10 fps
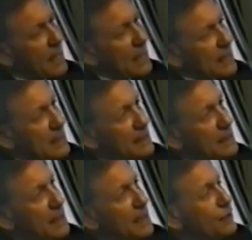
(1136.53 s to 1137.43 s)

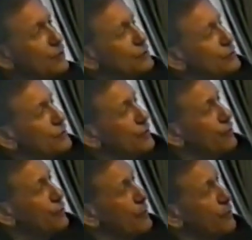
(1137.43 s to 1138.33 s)
And of course,
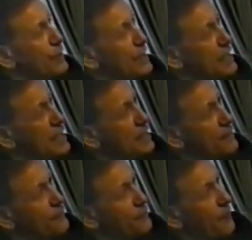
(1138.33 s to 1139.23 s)
from the
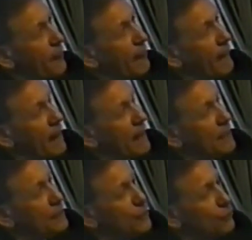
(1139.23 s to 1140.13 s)

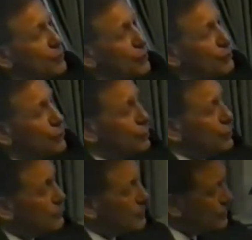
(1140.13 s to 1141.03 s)
real
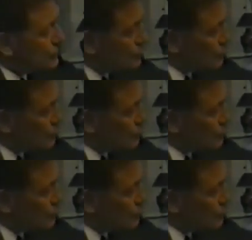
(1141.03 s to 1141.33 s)
human